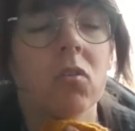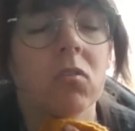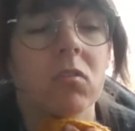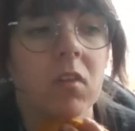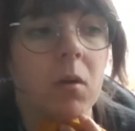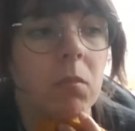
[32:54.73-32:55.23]

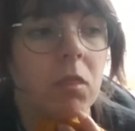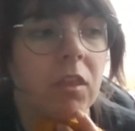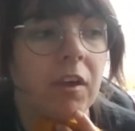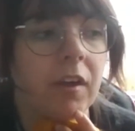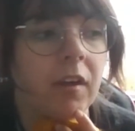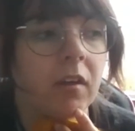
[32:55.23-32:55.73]

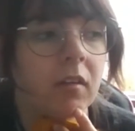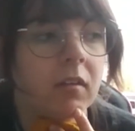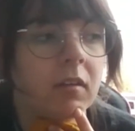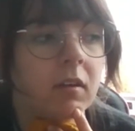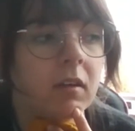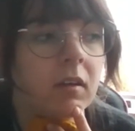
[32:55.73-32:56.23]
something,
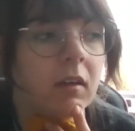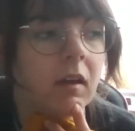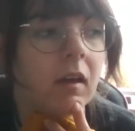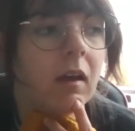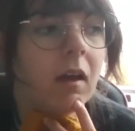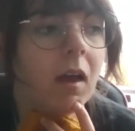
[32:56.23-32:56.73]

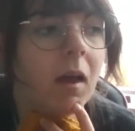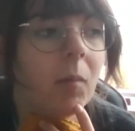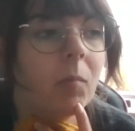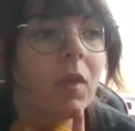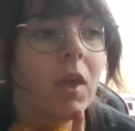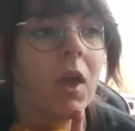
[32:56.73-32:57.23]

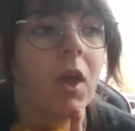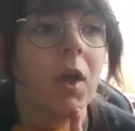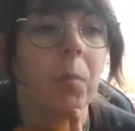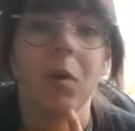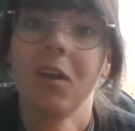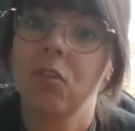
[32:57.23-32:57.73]
but
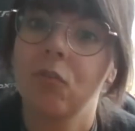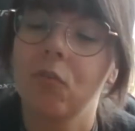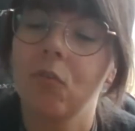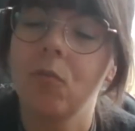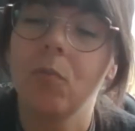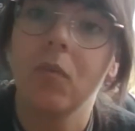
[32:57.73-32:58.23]
it's
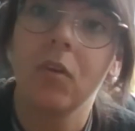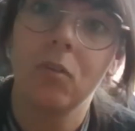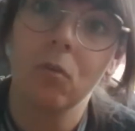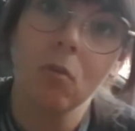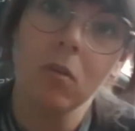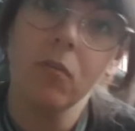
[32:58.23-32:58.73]
from
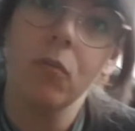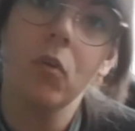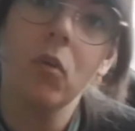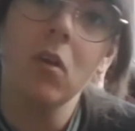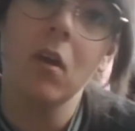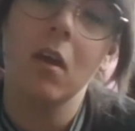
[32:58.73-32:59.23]

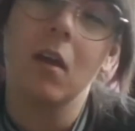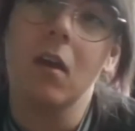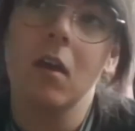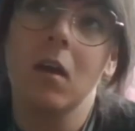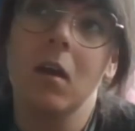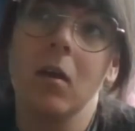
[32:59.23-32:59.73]
Trollewool.
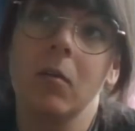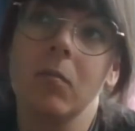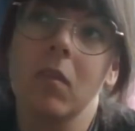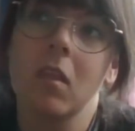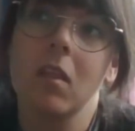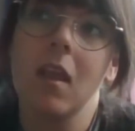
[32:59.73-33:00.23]

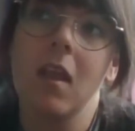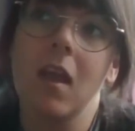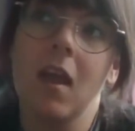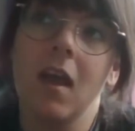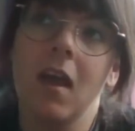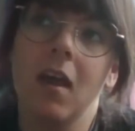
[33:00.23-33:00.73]
They
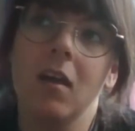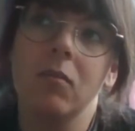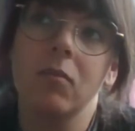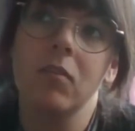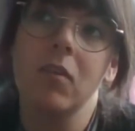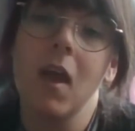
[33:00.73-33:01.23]

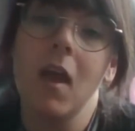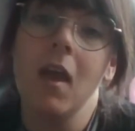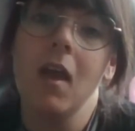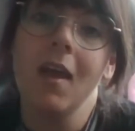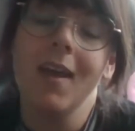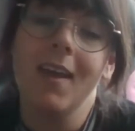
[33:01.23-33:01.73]
have
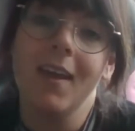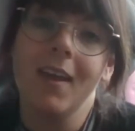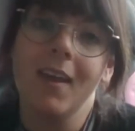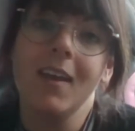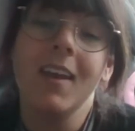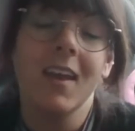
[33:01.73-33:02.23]

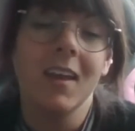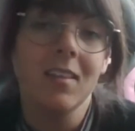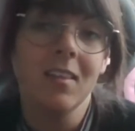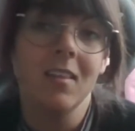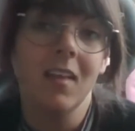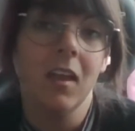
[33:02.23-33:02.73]
a
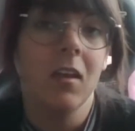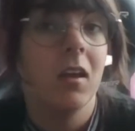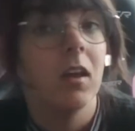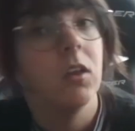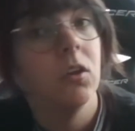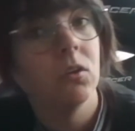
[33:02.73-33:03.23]
kit that you
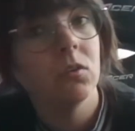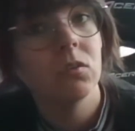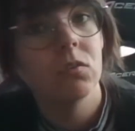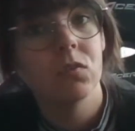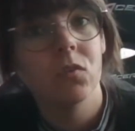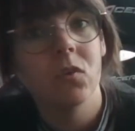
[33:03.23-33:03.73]
can
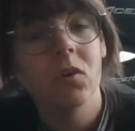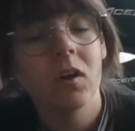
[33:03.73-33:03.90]
use for